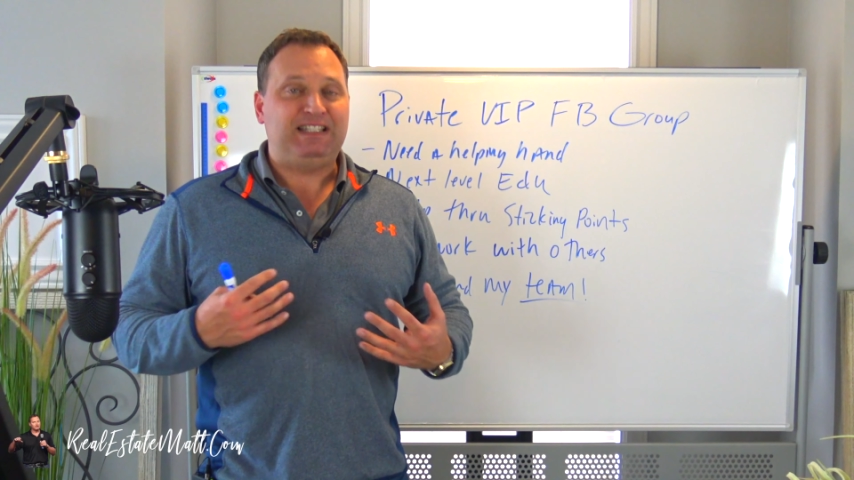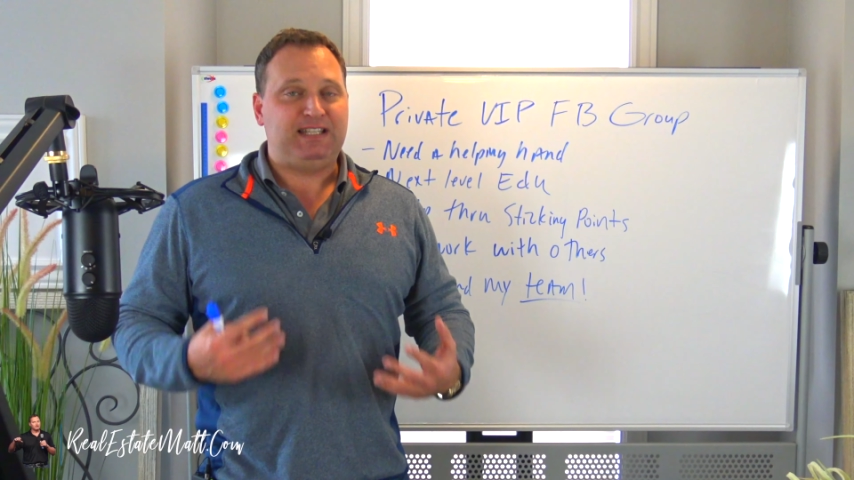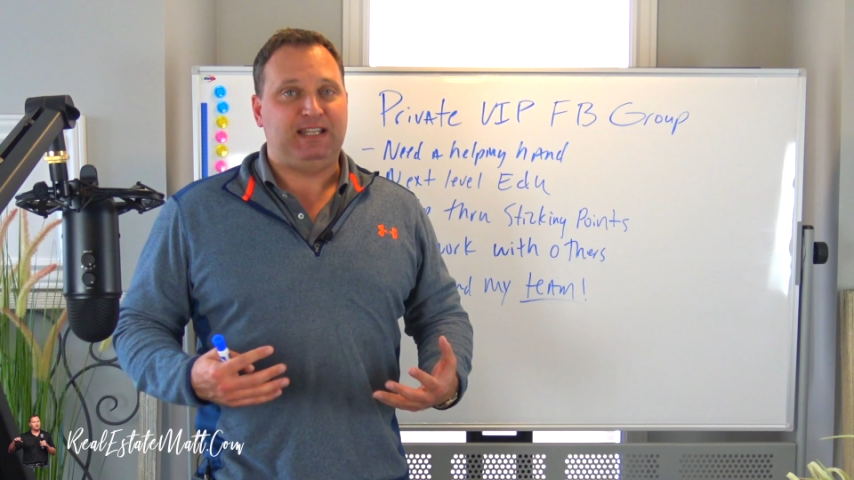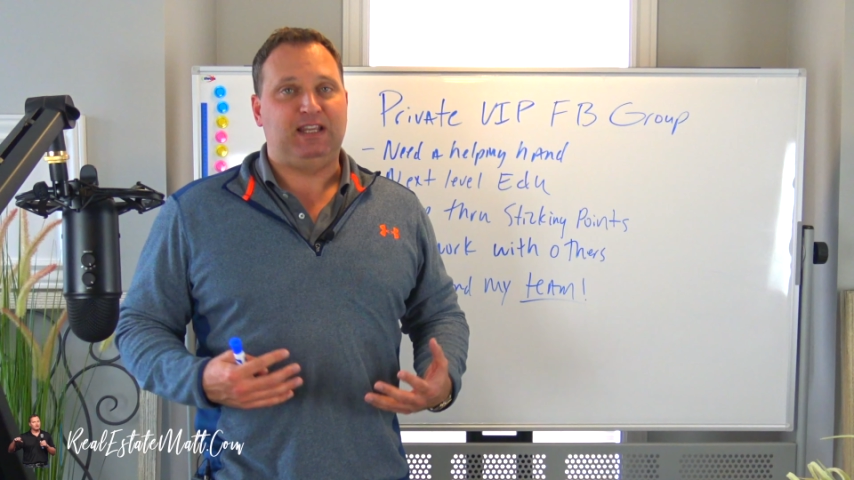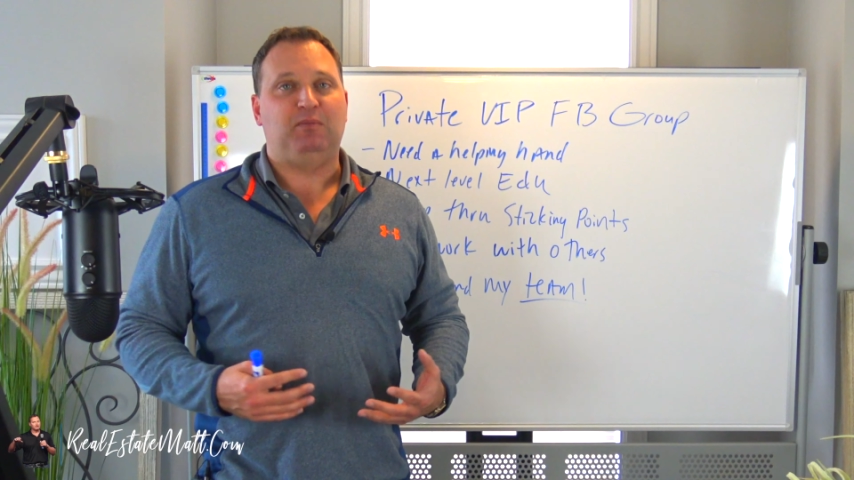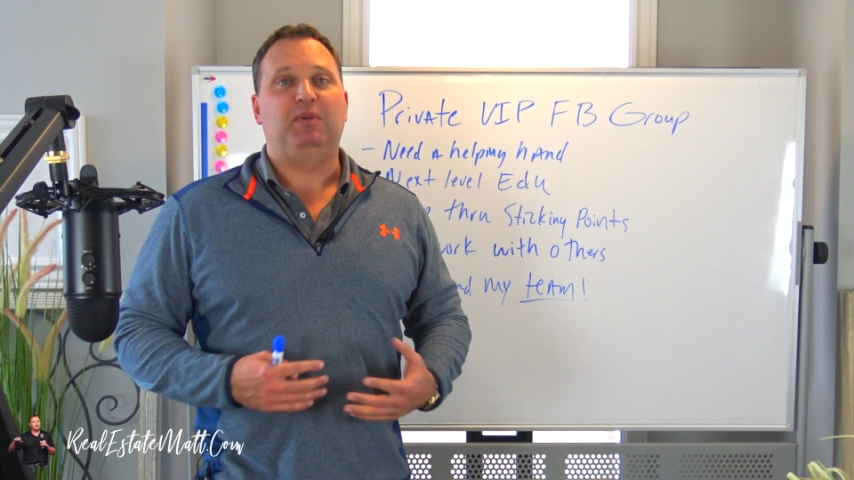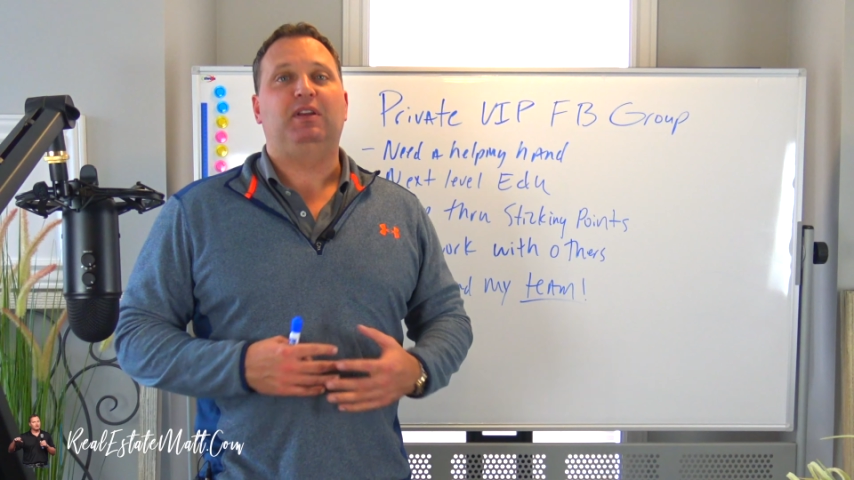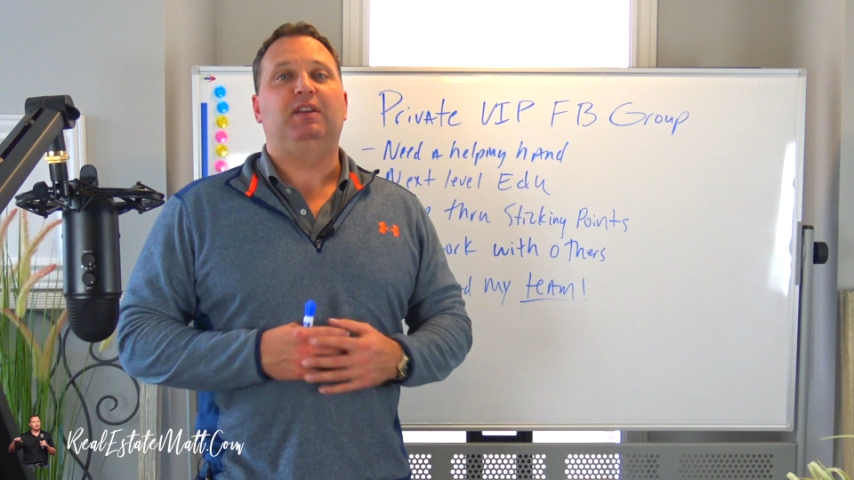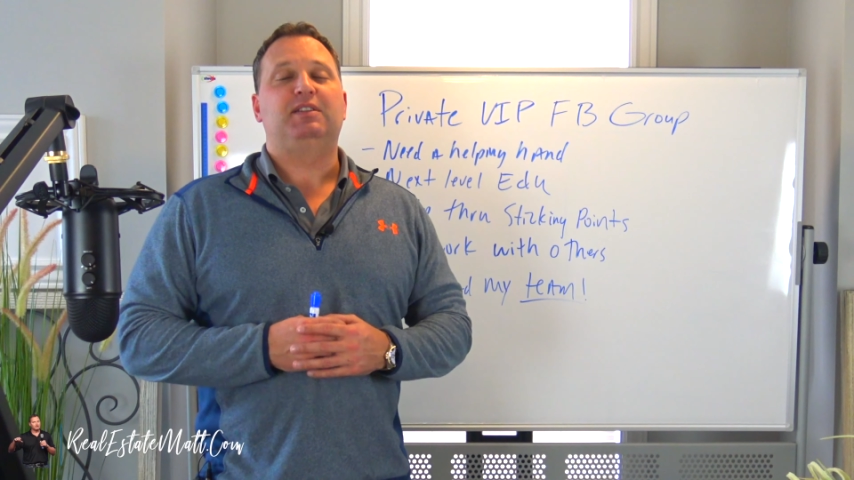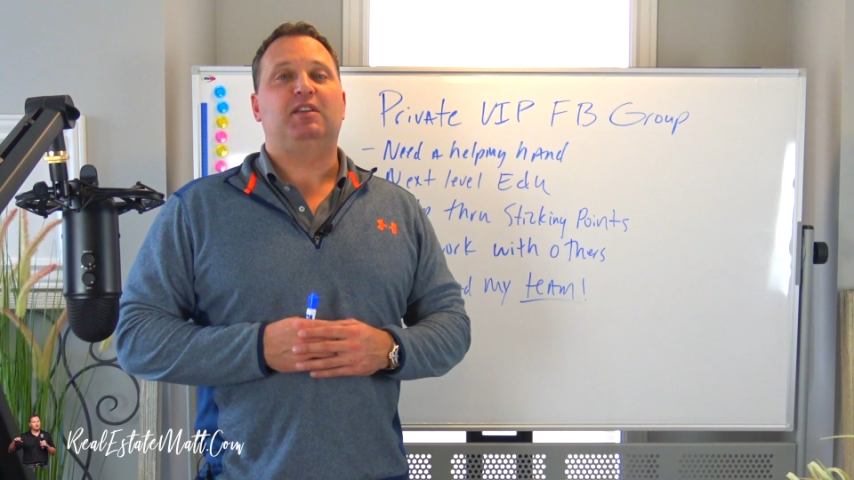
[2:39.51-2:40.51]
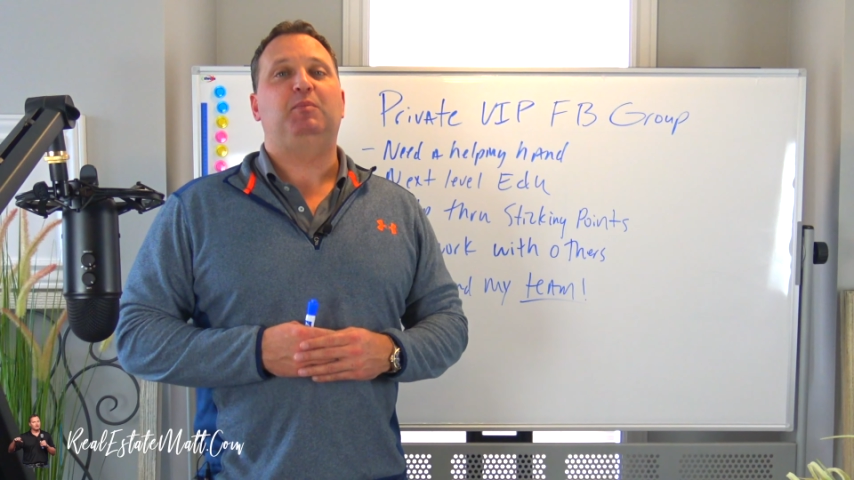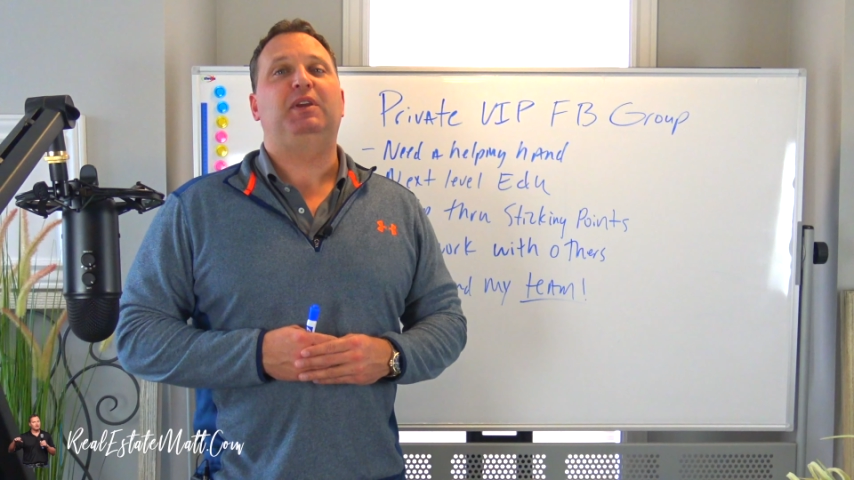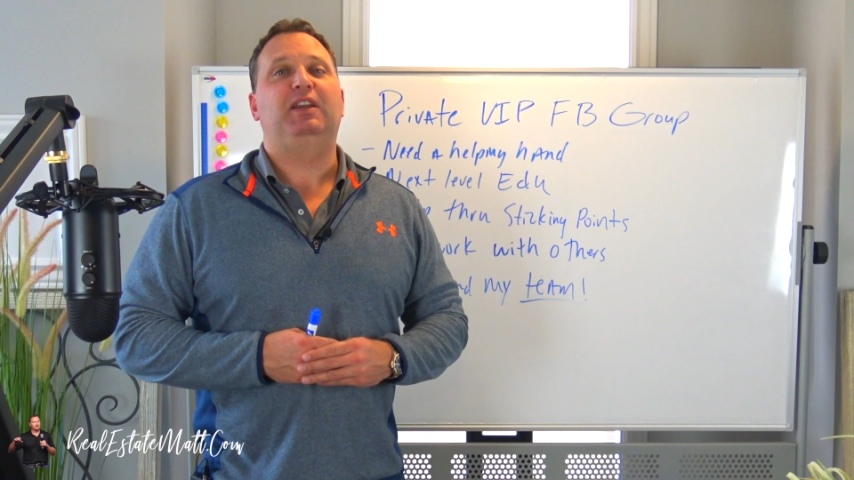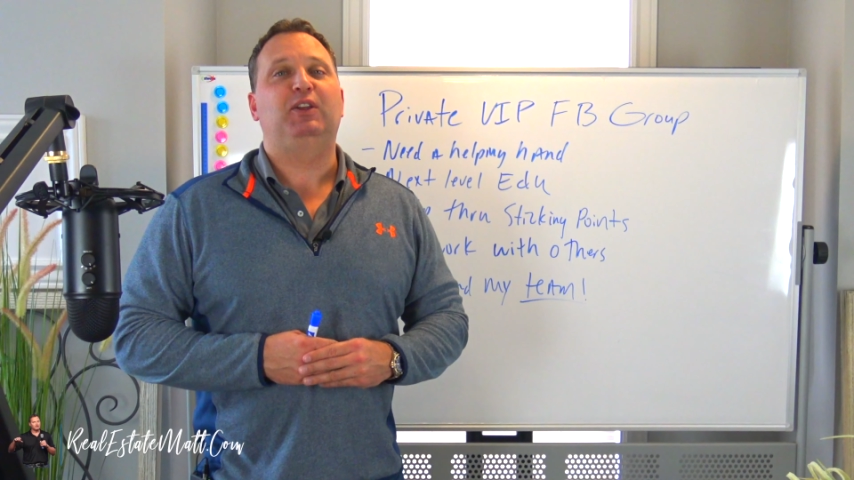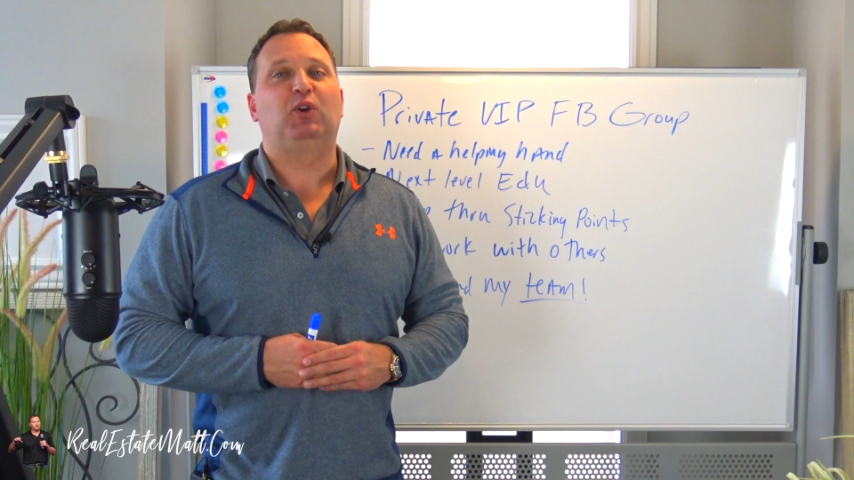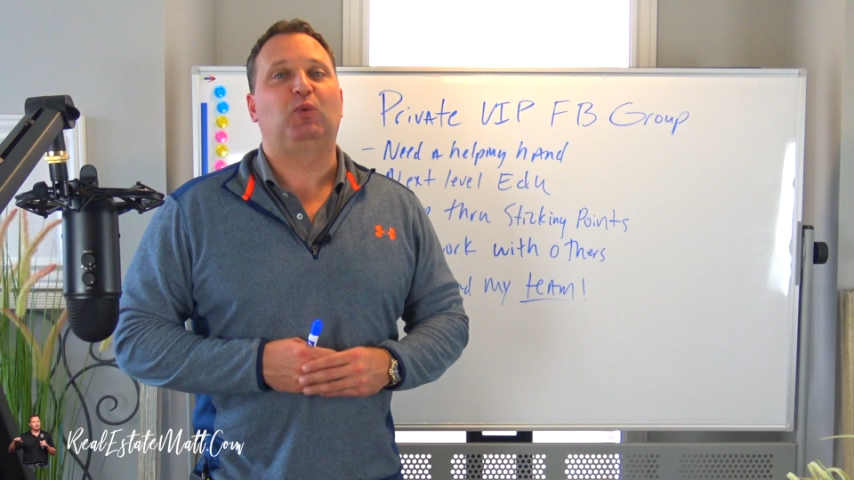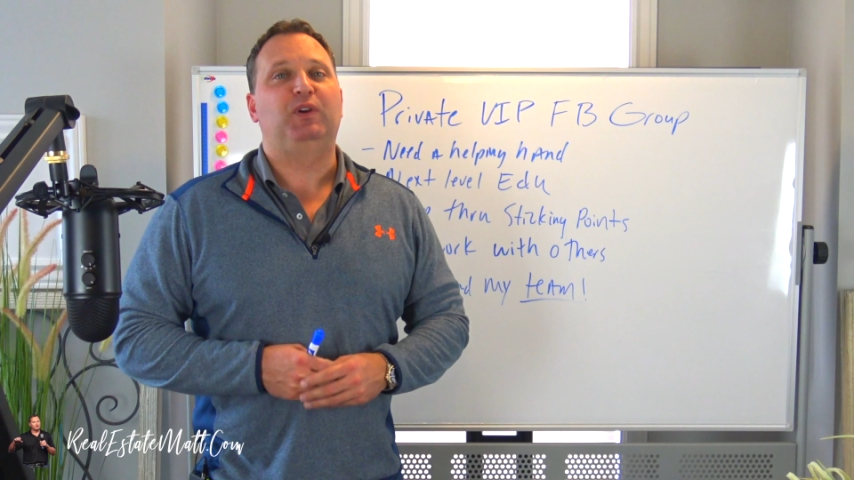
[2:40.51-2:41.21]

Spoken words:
team is a beginner.